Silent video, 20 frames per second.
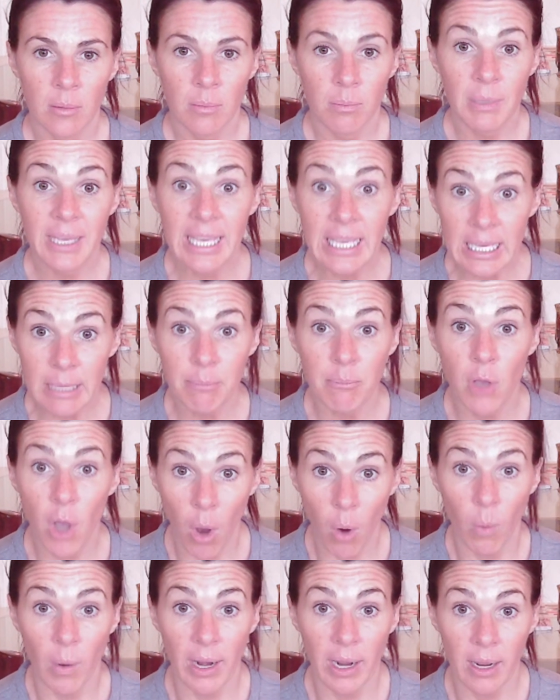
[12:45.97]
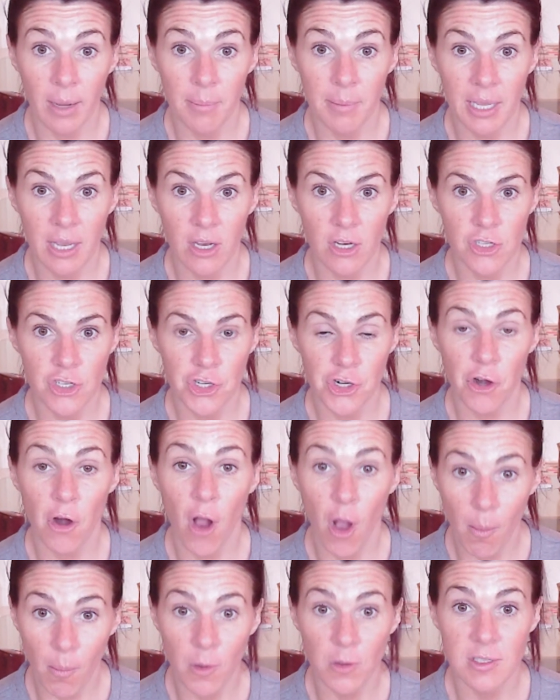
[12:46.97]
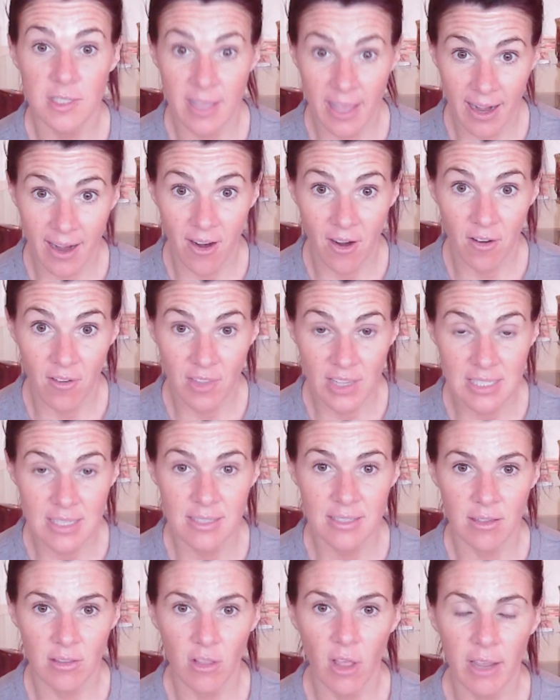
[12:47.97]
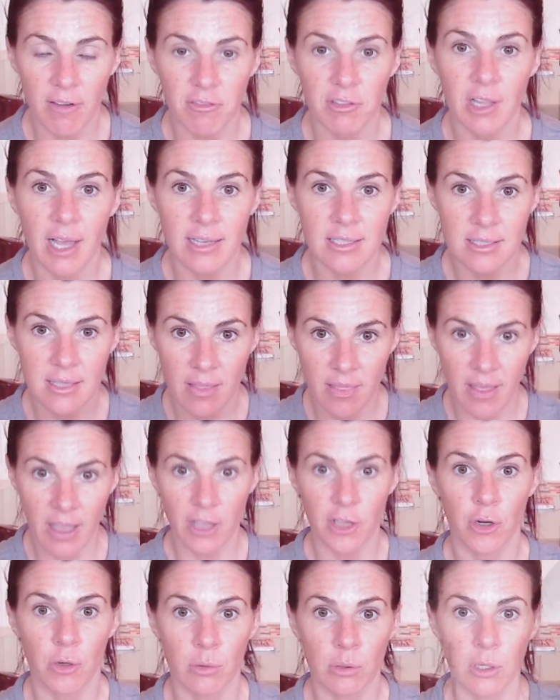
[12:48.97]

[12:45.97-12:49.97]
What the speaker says: keep going because you're almost there. This is a life lesson that you're